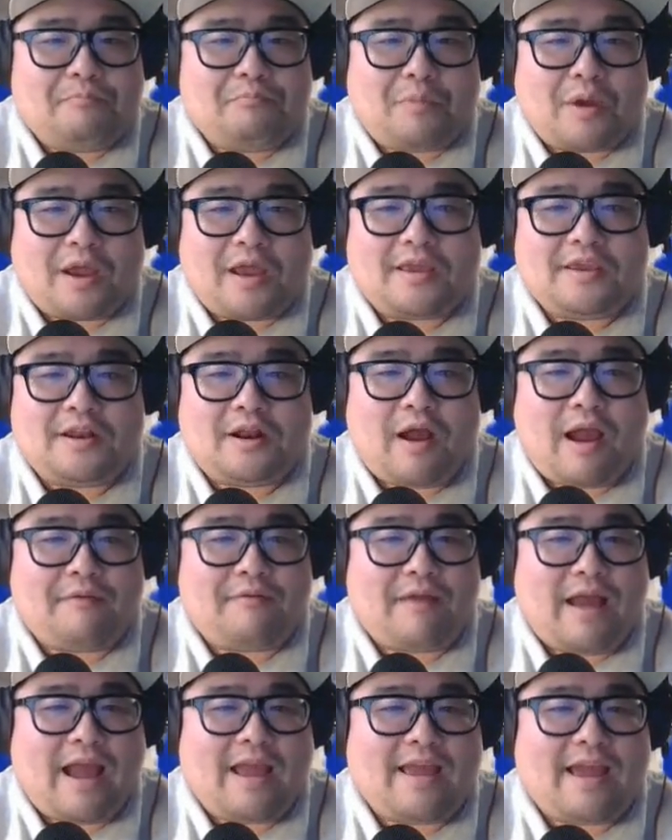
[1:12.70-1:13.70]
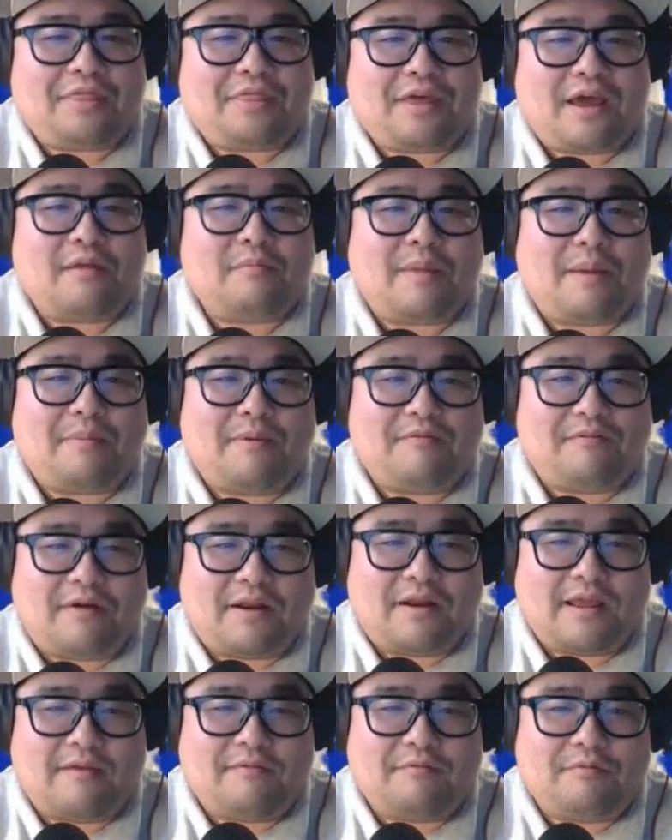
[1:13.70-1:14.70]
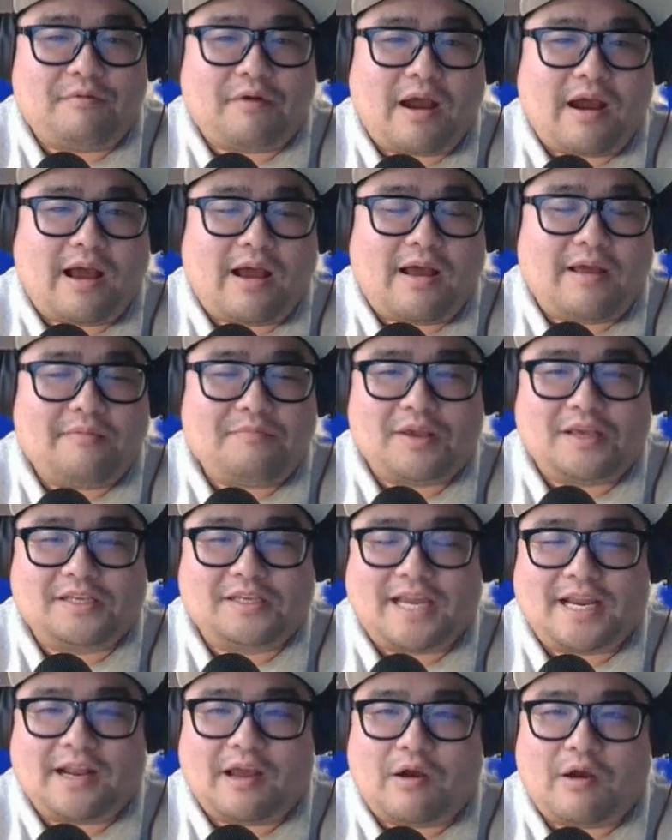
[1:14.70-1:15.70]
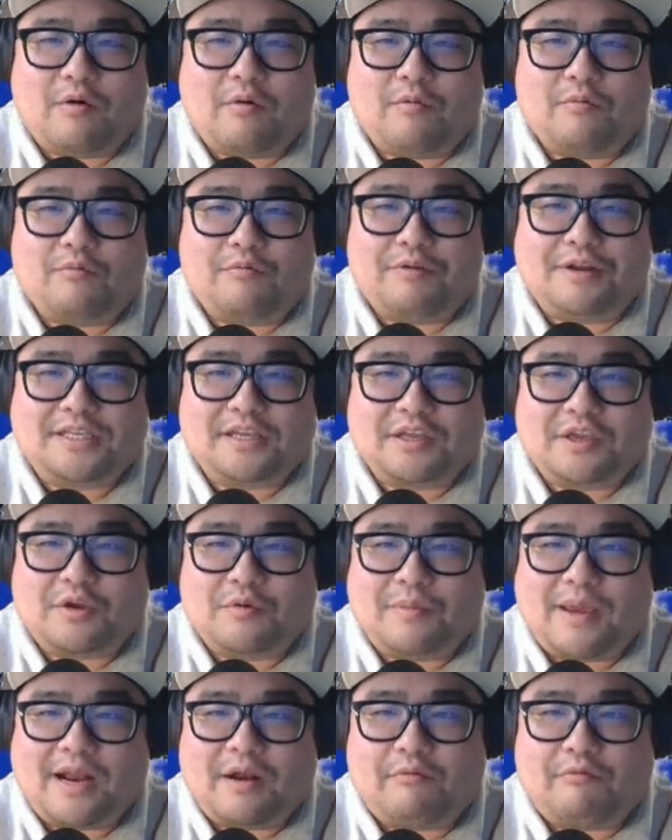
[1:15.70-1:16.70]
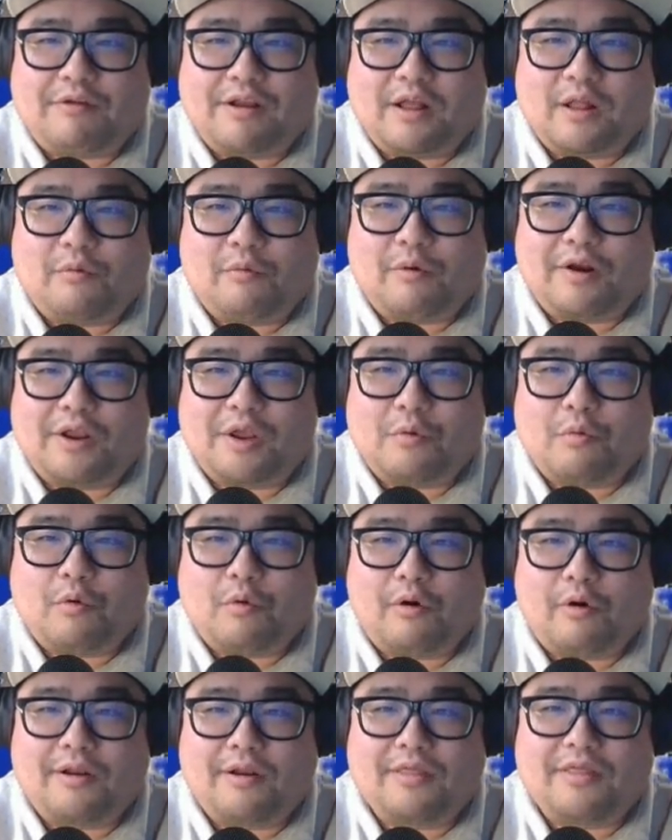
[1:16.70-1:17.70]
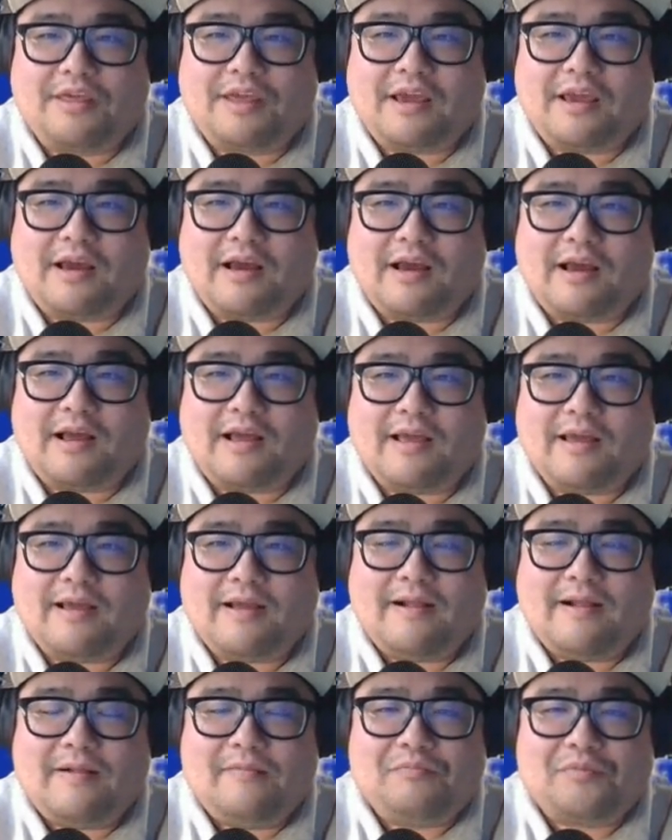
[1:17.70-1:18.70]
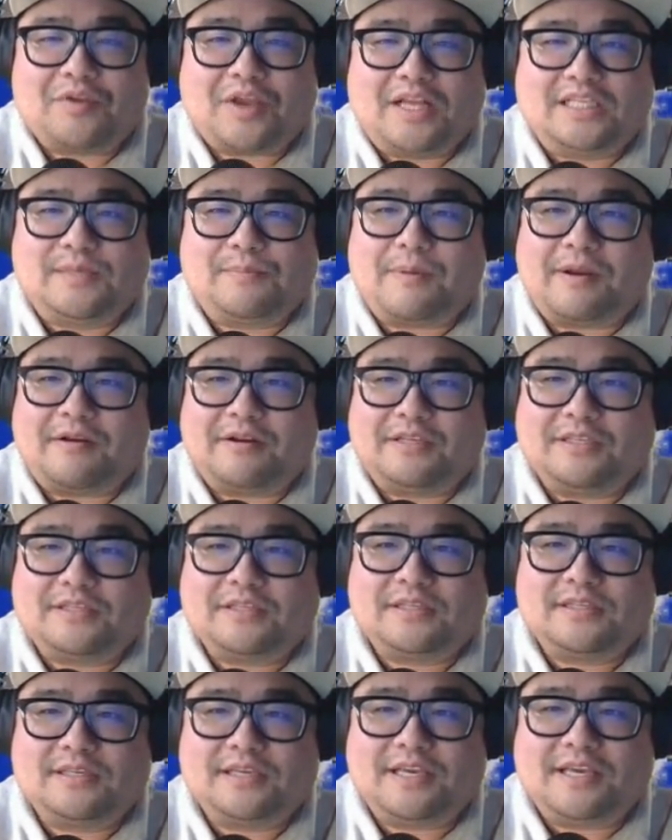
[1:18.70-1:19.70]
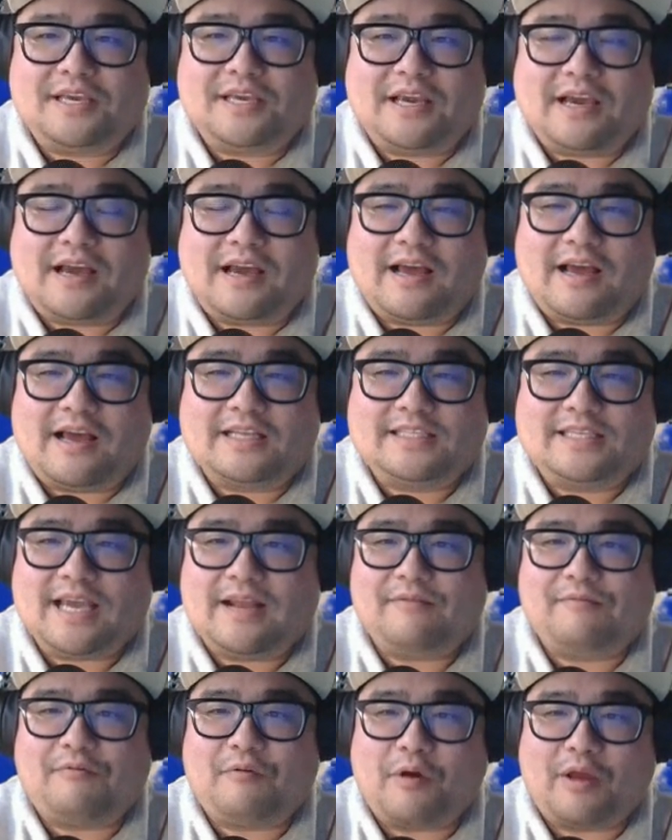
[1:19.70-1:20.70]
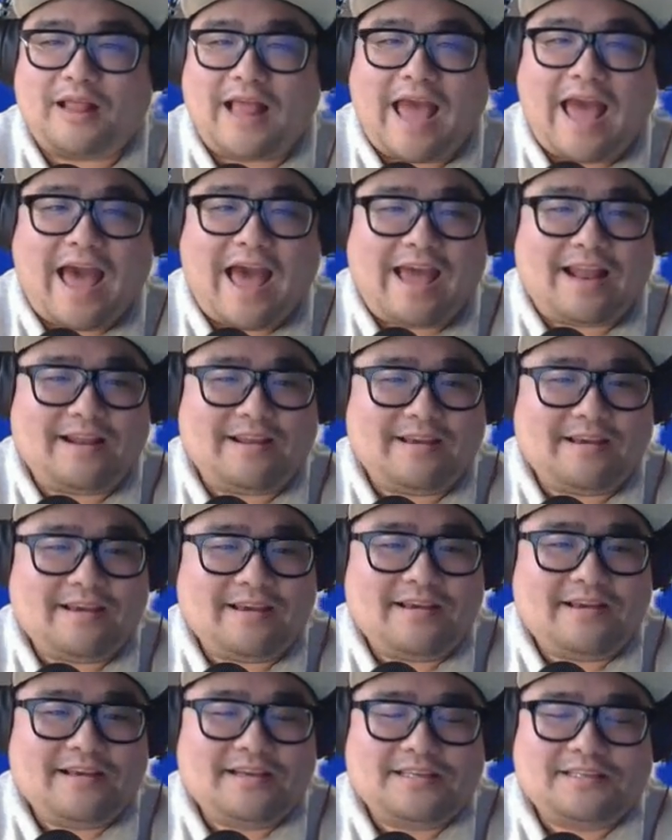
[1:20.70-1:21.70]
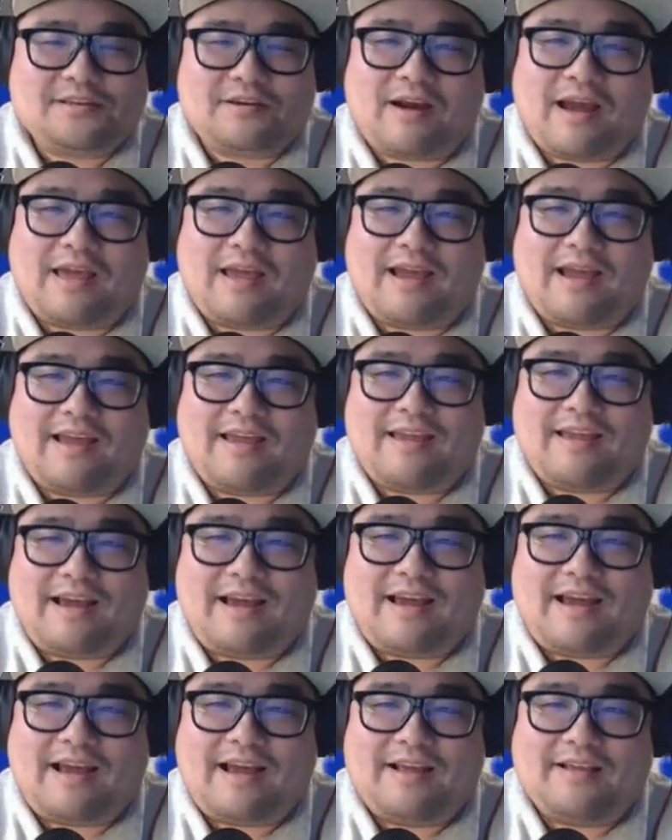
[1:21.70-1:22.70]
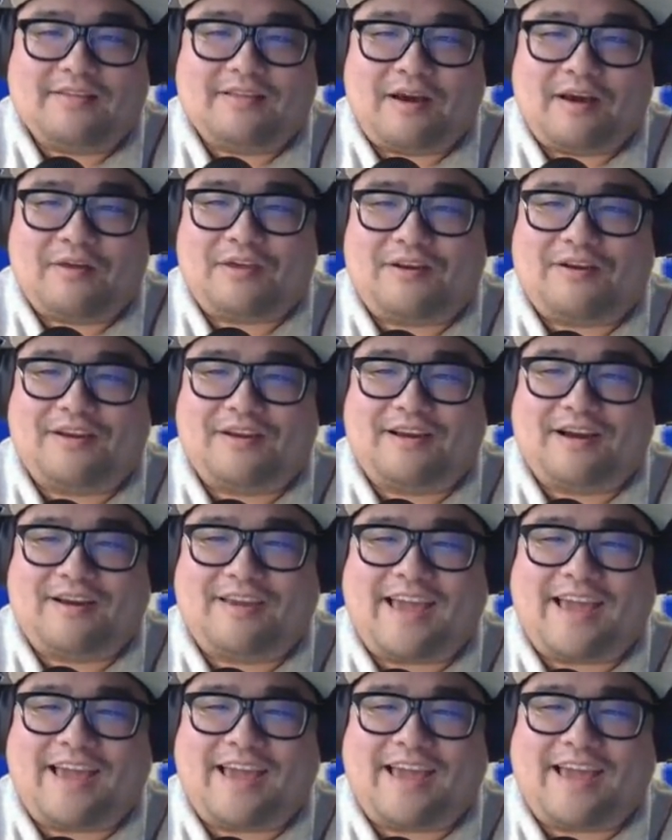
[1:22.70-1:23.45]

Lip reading: But I thought it might be funny if because I know recently you made a reel where you wore the conspiracy tinfoil hat. So I Oh, there you go.